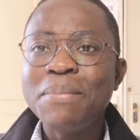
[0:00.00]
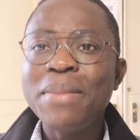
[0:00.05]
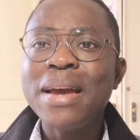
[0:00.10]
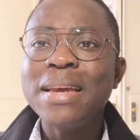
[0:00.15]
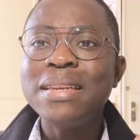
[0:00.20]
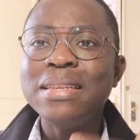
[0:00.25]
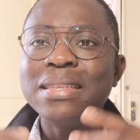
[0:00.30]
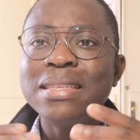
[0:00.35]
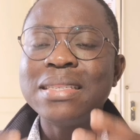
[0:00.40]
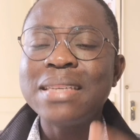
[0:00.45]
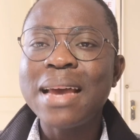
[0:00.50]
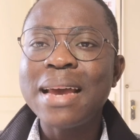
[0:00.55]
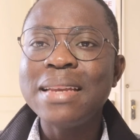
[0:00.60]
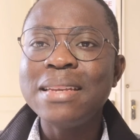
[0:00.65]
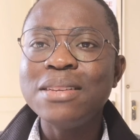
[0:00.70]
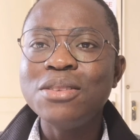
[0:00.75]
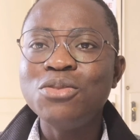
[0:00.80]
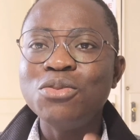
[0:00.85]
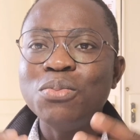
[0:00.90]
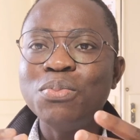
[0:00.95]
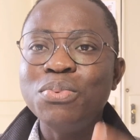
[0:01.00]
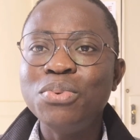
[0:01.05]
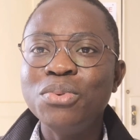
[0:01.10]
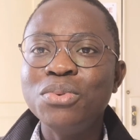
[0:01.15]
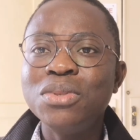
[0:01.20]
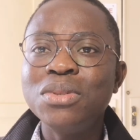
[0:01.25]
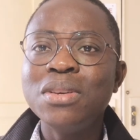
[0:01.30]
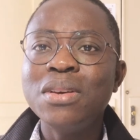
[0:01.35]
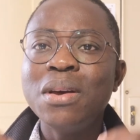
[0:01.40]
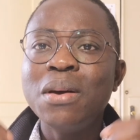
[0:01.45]
by deciding to
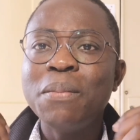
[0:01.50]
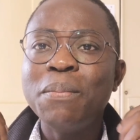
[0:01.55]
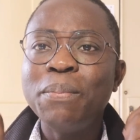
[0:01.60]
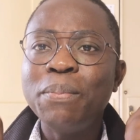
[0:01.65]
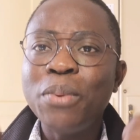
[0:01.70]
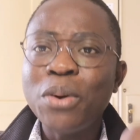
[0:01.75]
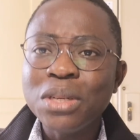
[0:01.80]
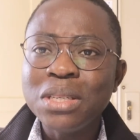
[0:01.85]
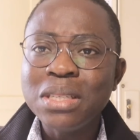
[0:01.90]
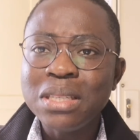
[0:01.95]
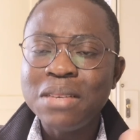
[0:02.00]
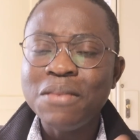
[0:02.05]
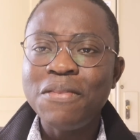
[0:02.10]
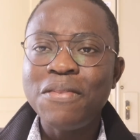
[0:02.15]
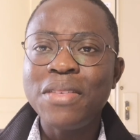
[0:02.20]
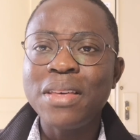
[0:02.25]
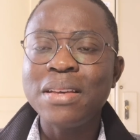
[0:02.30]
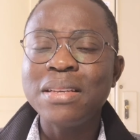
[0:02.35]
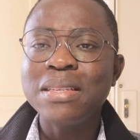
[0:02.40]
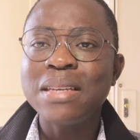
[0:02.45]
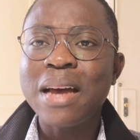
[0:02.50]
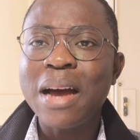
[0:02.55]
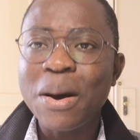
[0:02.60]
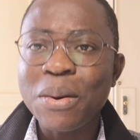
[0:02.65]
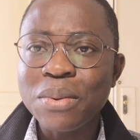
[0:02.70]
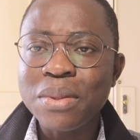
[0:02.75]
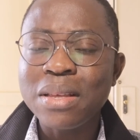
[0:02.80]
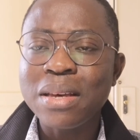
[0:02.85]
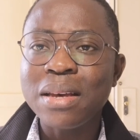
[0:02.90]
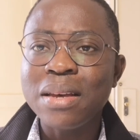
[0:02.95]
put positive things
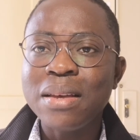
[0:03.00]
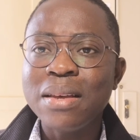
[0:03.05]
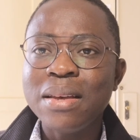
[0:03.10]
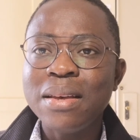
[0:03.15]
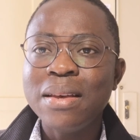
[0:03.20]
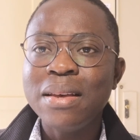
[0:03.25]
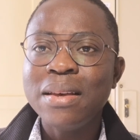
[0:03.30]
out there.